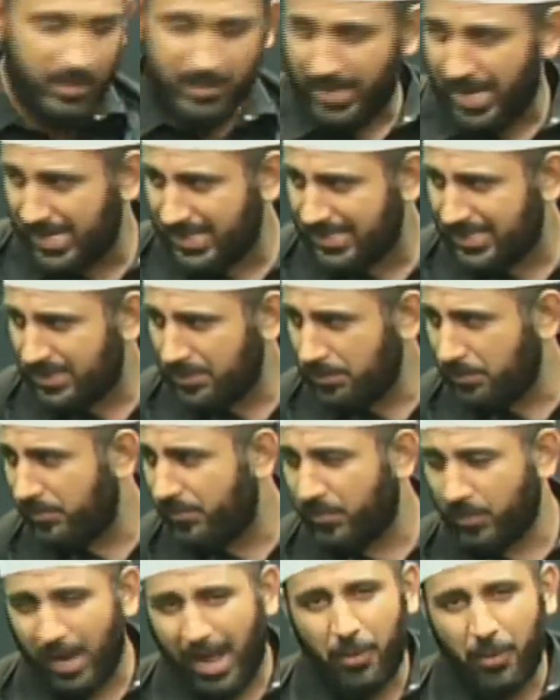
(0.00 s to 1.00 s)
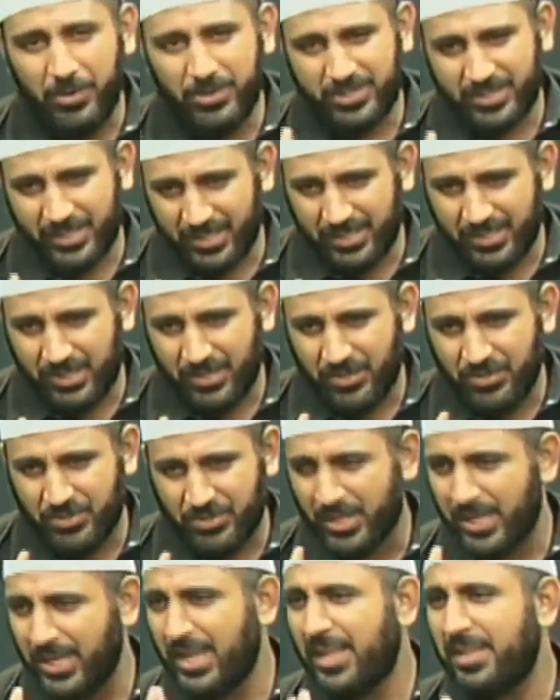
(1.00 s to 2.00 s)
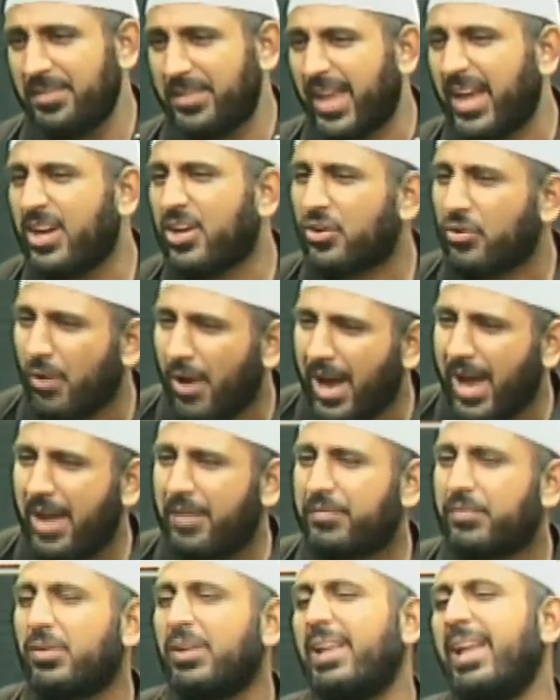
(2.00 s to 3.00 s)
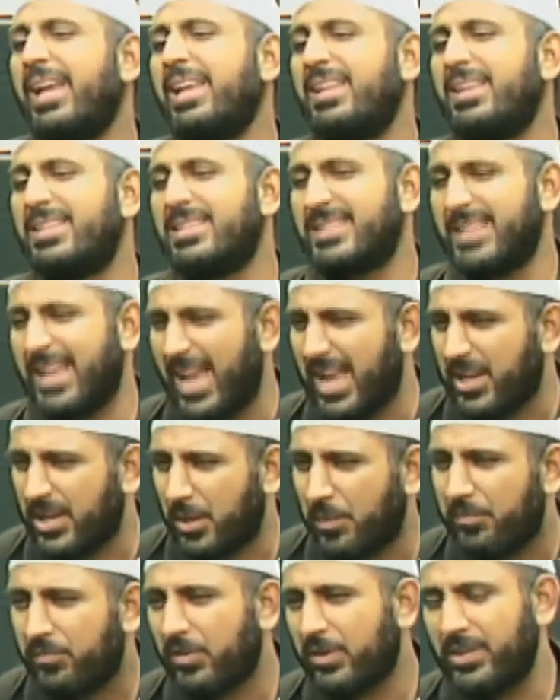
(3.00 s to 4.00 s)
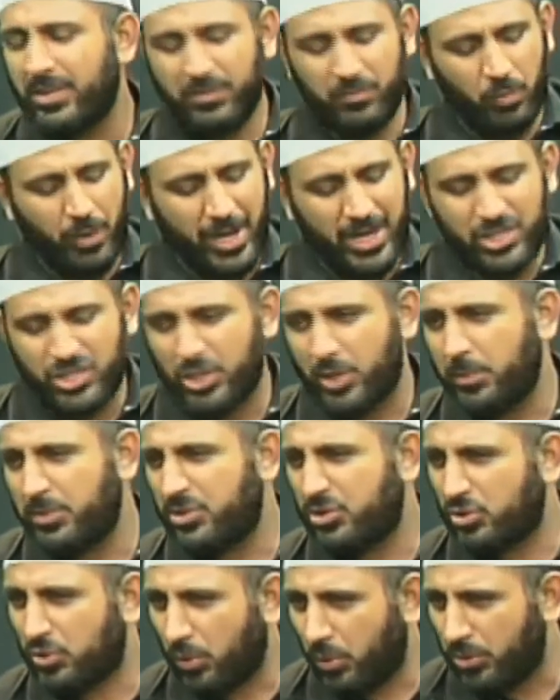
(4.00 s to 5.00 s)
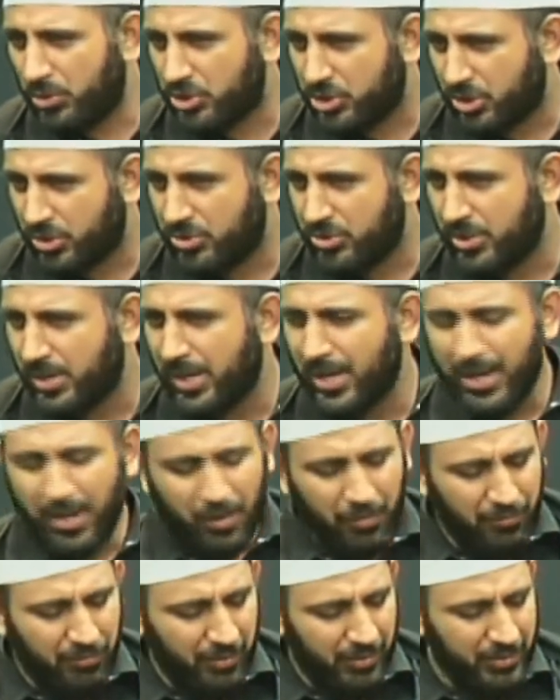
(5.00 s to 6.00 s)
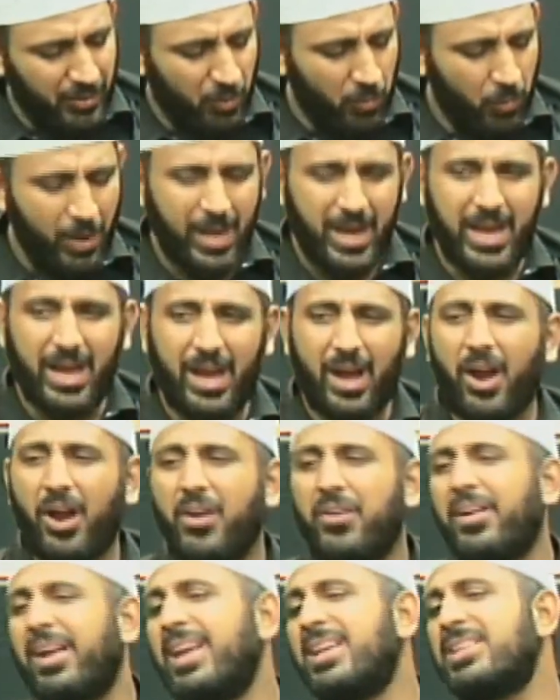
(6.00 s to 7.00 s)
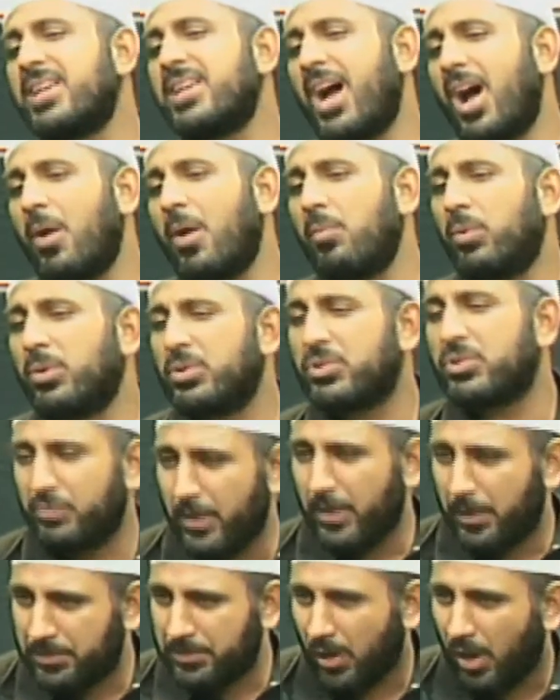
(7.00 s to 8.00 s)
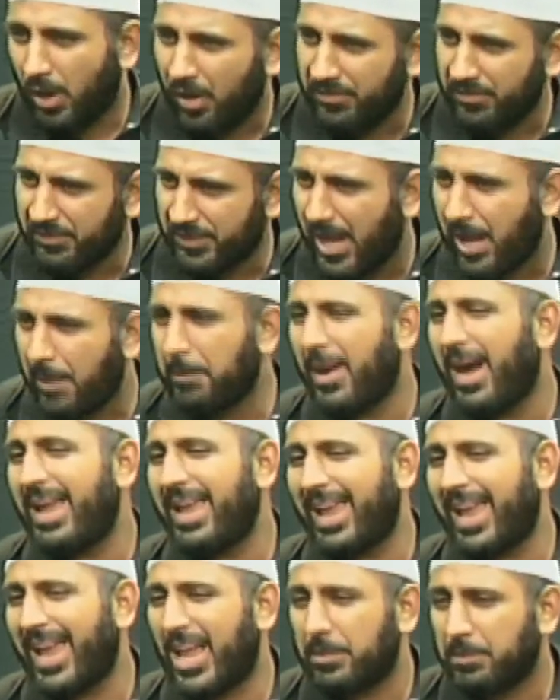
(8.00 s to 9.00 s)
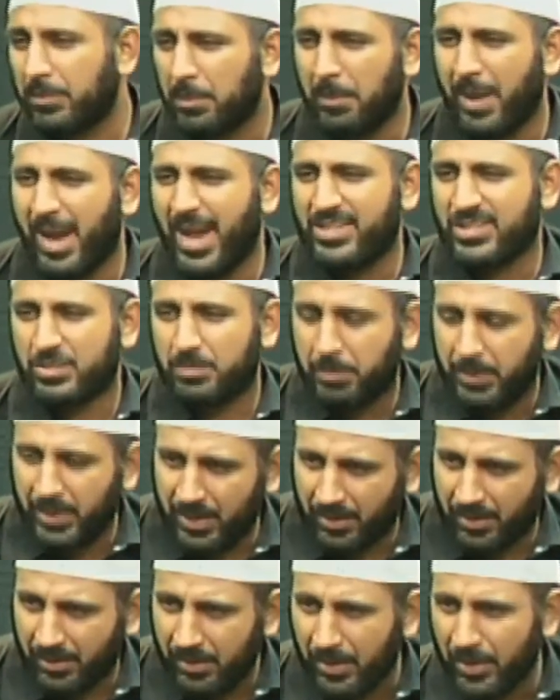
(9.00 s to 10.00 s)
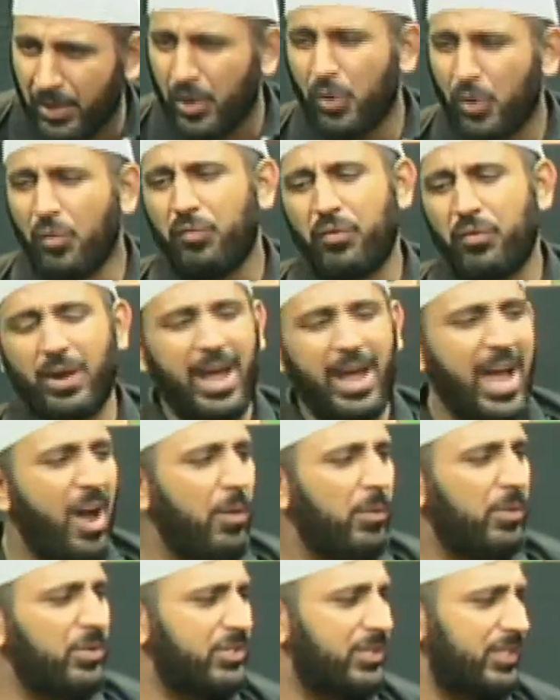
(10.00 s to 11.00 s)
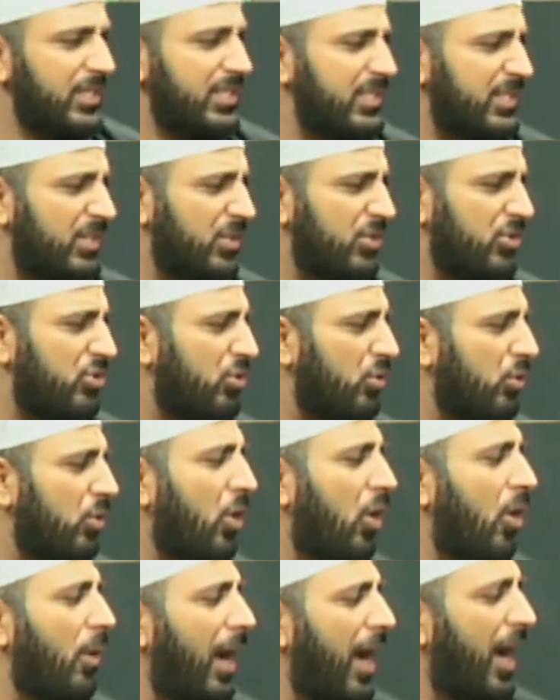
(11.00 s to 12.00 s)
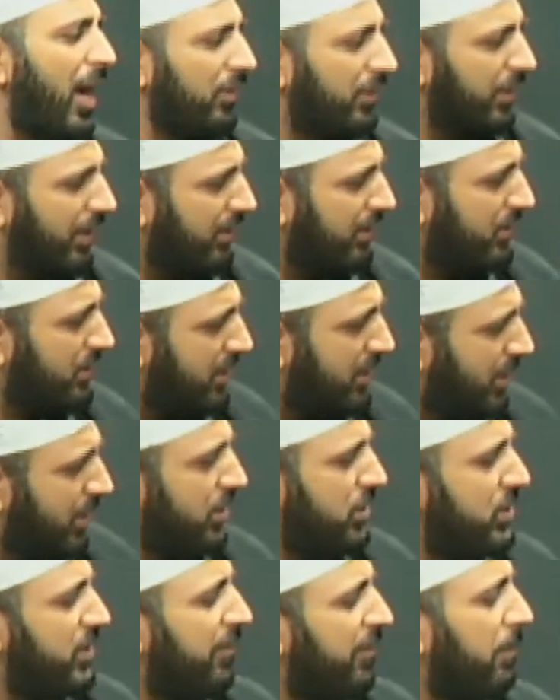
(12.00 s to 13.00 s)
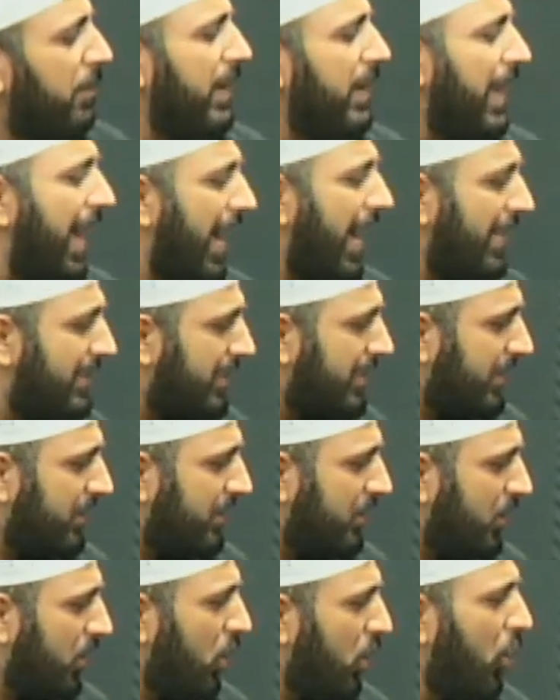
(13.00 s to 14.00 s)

Yes, for our sisters that cry for Lady Zainab, for the way she was tortured, for the way her hijab was ripped off, not by hand but by spear. For our sisters to go out in the cities of Manhattan